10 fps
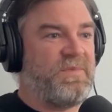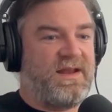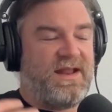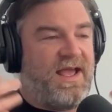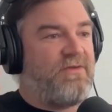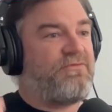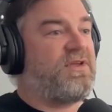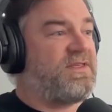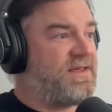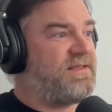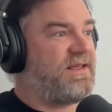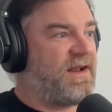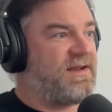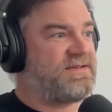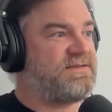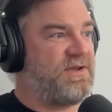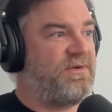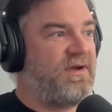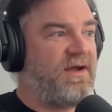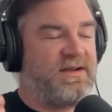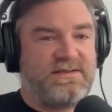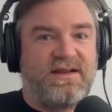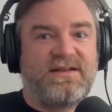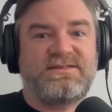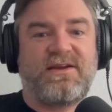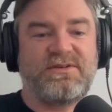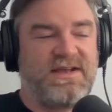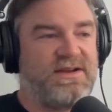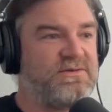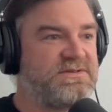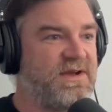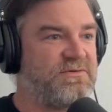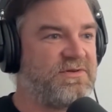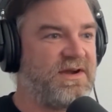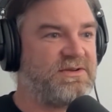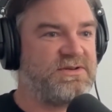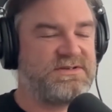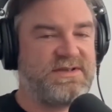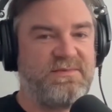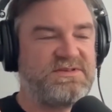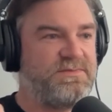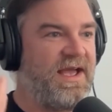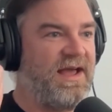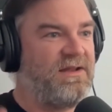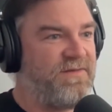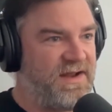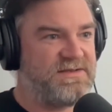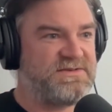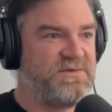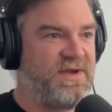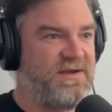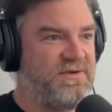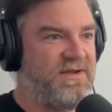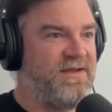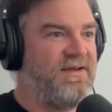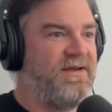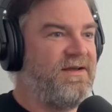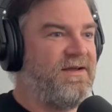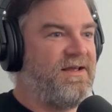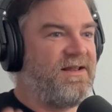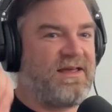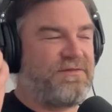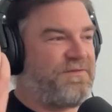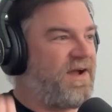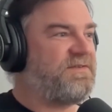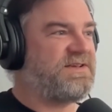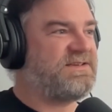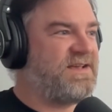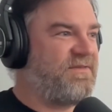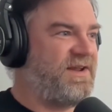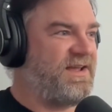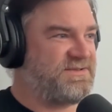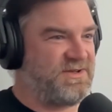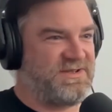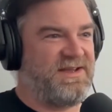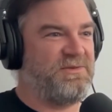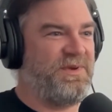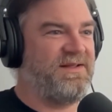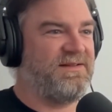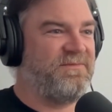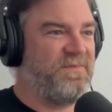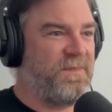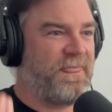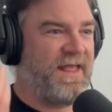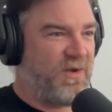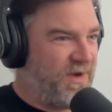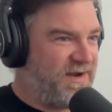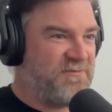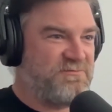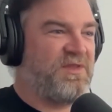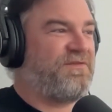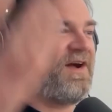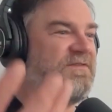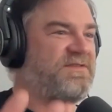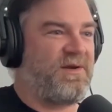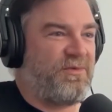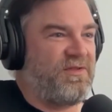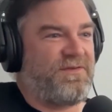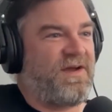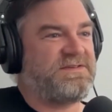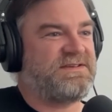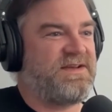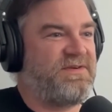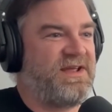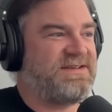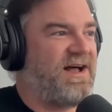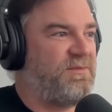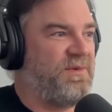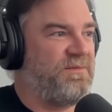And everything that I listen to in a Tarantino soundtrack just seems to be elevated somehow. Like the 5, 6, 7, 8s on Kill Bill. I went and I bought the 5, 6, 7, 8s album.